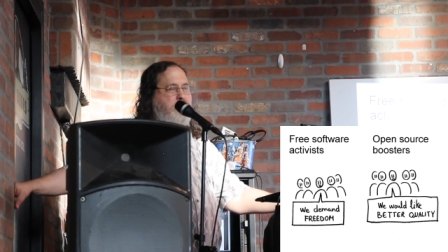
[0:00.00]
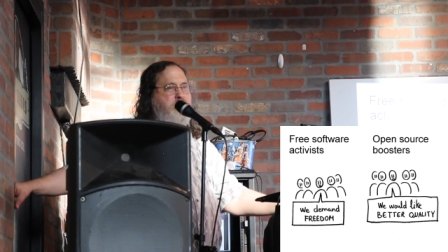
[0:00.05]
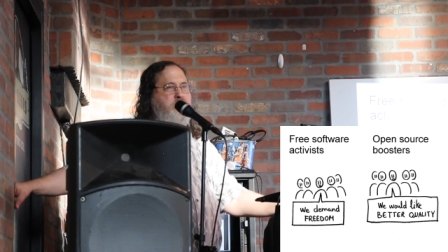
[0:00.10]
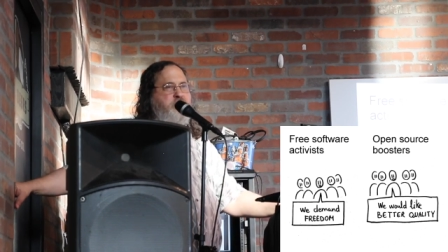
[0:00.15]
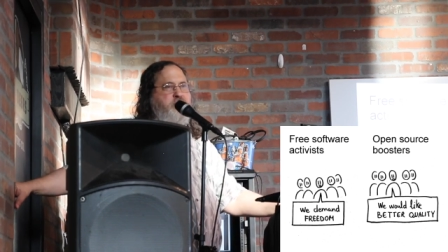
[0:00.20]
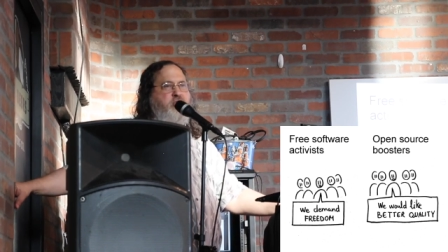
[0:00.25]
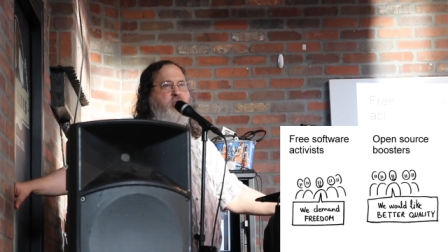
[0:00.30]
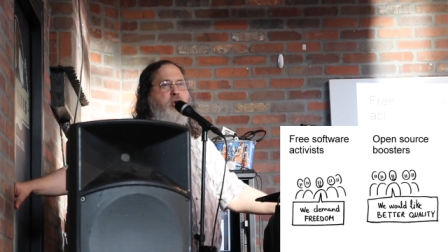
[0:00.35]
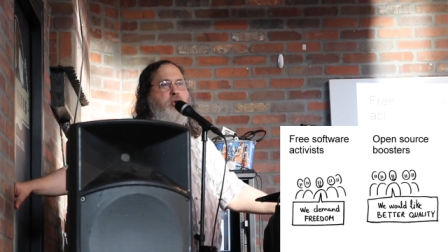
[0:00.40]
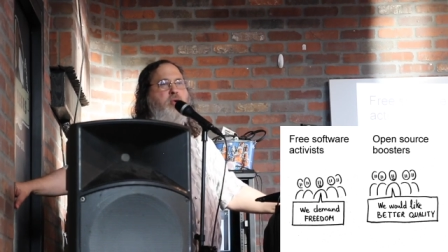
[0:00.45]

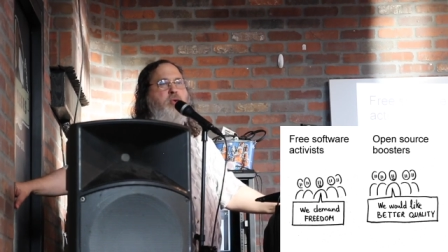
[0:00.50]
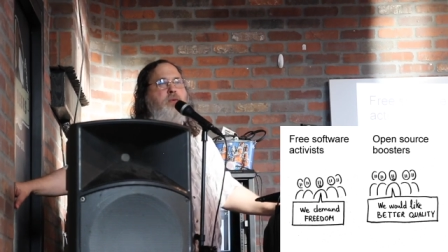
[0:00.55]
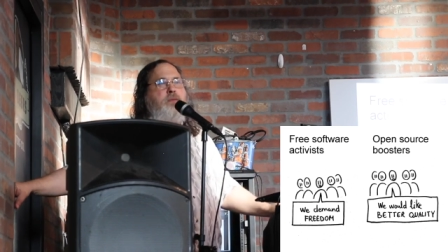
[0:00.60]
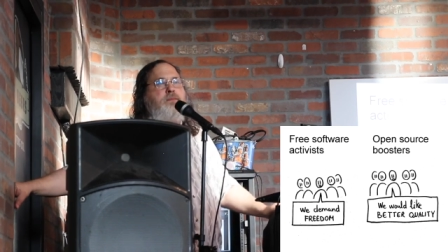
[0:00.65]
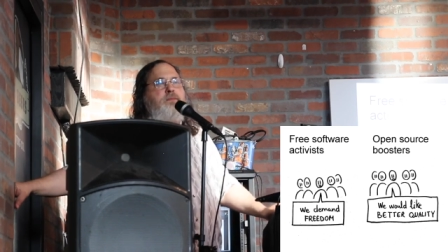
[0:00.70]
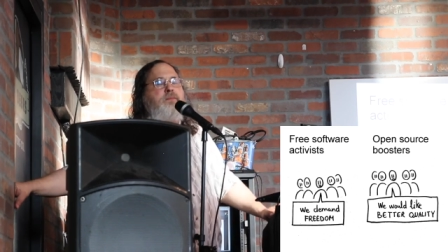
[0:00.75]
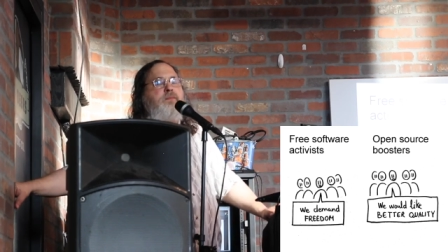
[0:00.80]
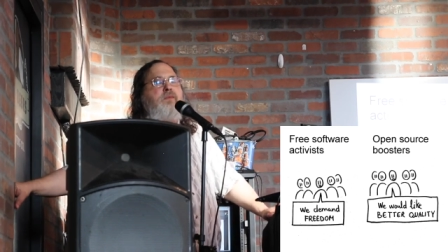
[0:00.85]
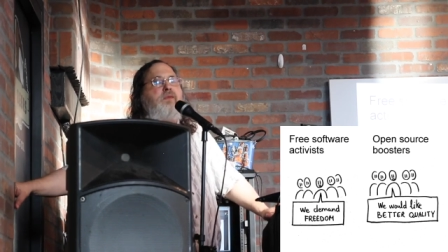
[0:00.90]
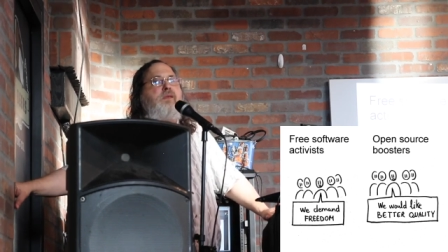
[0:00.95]

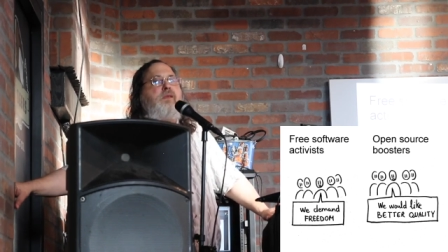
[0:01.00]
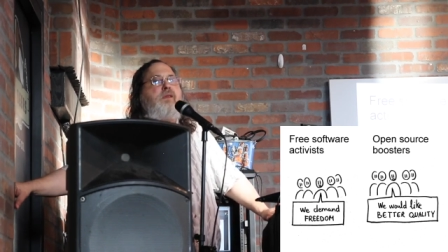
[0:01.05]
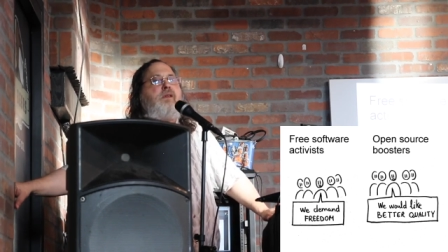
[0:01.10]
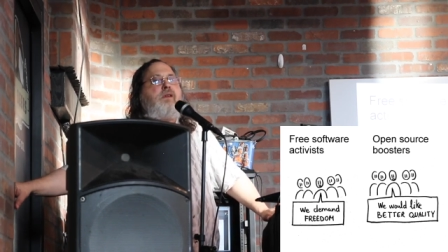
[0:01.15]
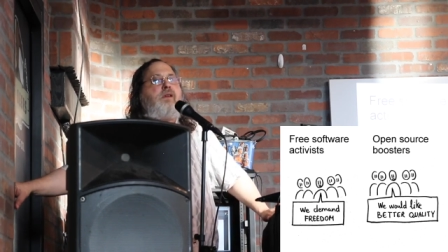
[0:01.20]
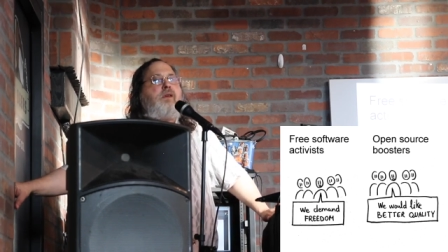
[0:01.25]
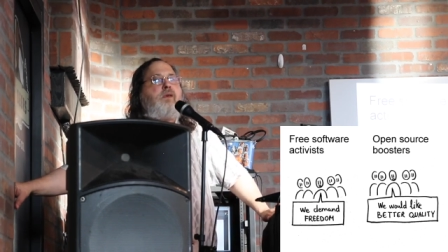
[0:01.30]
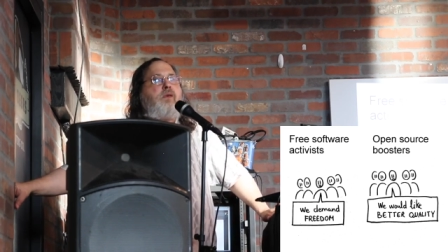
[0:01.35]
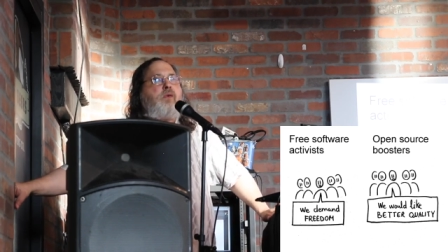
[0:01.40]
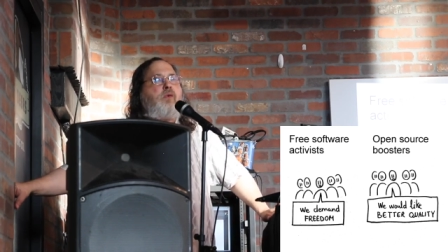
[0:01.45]
so,
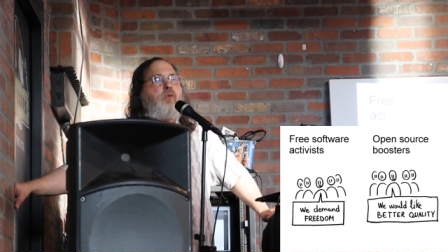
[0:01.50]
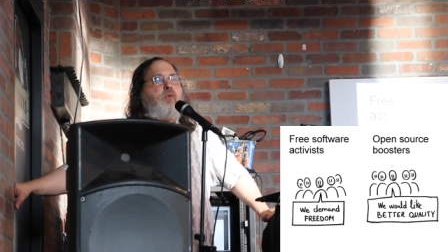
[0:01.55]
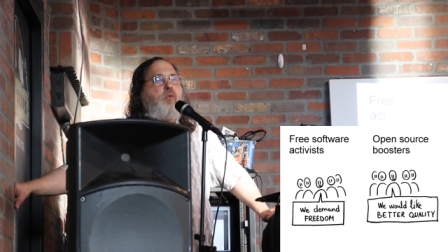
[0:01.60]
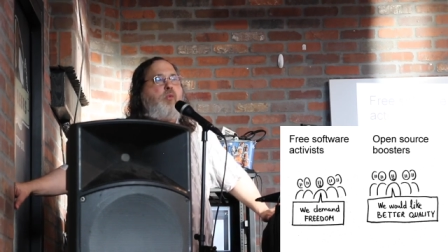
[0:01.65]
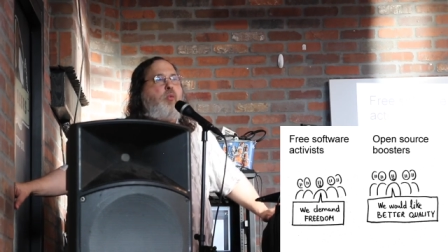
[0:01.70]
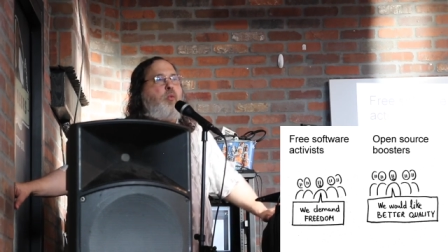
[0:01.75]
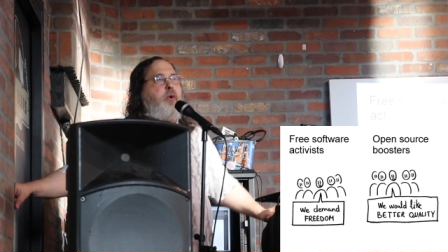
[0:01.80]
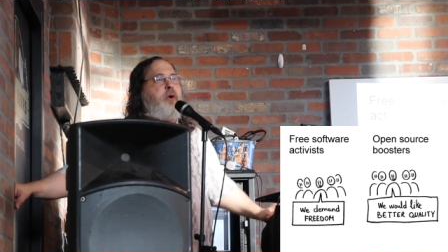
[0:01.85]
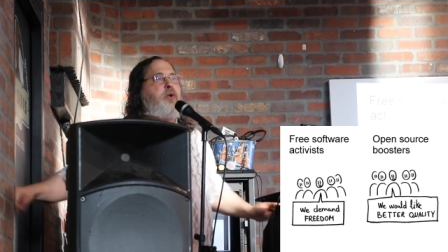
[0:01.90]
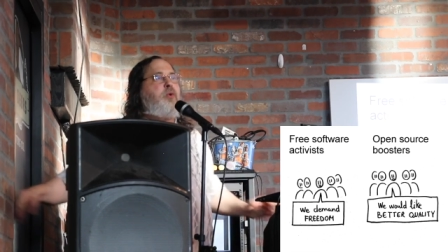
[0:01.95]

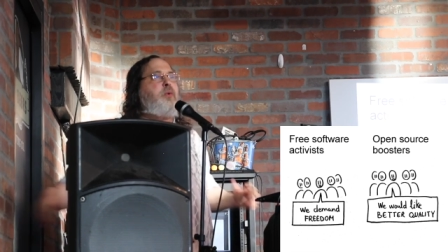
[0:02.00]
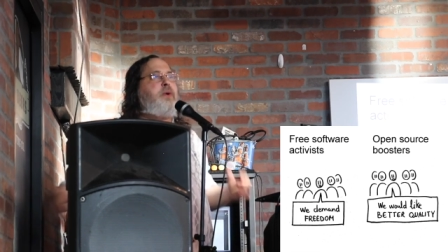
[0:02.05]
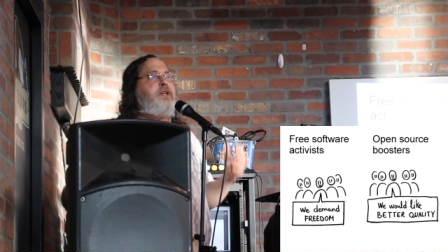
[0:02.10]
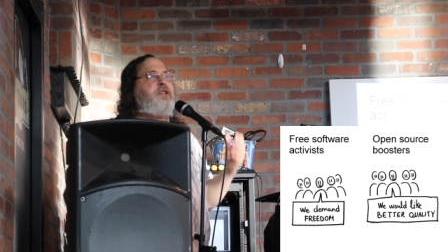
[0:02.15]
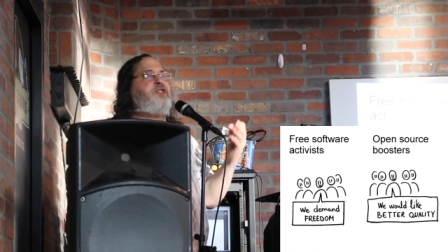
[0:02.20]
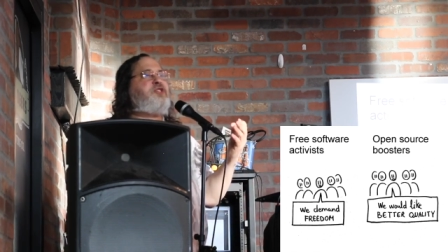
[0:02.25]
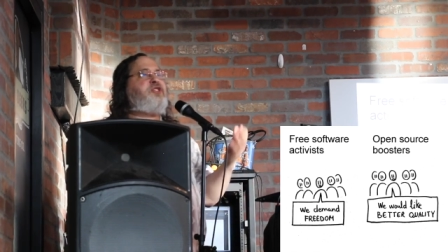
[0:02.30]
where we